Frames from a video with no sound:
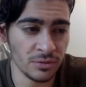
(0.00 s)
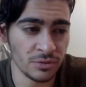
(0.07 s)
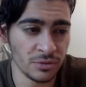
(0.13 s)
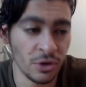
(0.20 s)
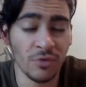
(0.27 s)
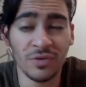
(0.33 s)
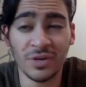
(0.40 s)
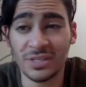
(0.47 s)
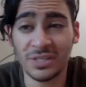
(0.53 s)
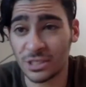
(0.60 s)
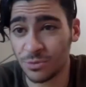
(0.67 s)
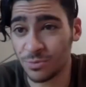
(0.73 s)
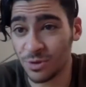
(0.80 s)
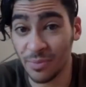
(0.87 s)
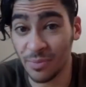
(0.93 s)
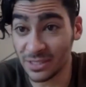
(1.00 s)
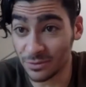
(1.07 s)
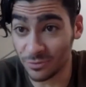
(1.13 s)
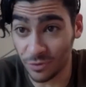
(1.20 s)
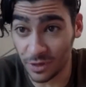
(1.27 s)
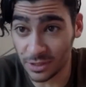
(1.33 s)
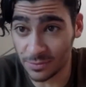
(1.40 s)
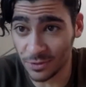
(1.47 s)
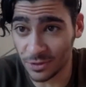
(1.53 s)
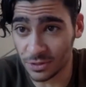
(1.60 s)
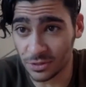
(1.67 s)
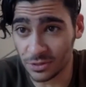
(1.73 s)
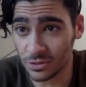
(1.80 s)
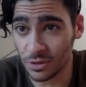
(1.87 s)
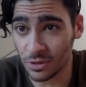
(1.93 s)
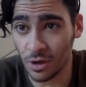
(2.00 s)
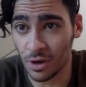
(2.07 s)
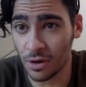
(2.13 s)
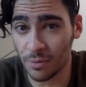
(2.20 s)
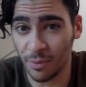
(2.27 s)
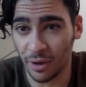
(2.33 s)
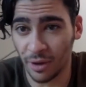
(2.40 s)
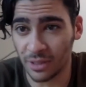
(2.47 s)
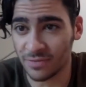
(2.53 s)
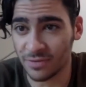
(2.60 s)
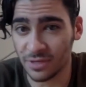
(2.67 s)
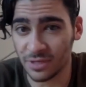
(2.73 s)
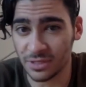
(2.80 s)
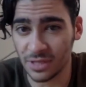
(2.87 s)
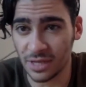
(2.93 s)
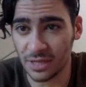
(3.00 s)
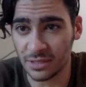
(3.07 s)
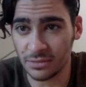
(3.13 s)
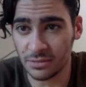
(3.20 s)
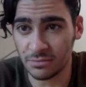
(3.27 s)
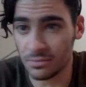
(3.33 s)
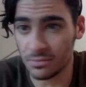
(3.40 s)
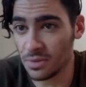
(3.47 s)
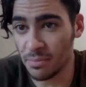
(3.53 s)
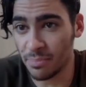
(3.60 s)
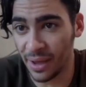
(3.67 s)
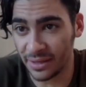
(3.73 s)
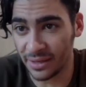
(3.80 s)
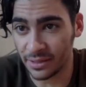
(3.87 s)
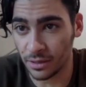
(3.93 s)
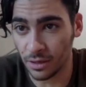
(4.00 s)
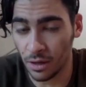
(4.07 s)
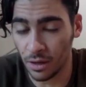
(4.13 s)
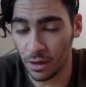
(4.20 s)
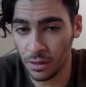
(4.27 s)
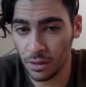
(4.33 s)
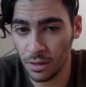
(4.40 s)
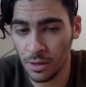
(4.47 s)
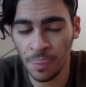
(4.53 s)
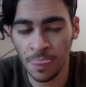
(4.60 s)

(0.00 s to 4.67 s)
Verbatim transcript: COVID has actually been amazing for us because our productivity is not impacted at all.